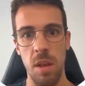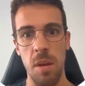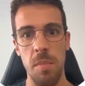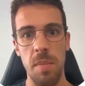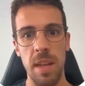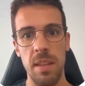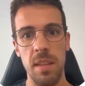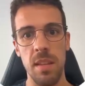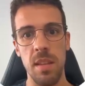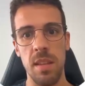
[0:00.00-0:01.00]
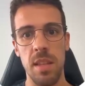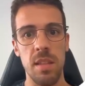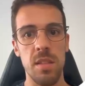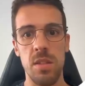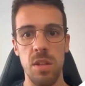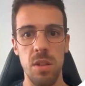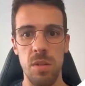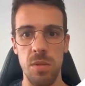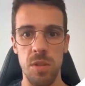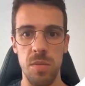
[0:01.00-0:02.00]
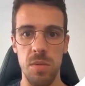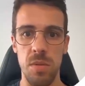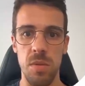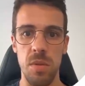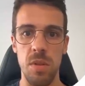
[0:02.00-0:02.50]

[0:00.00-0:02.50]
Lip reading: But that's not always true.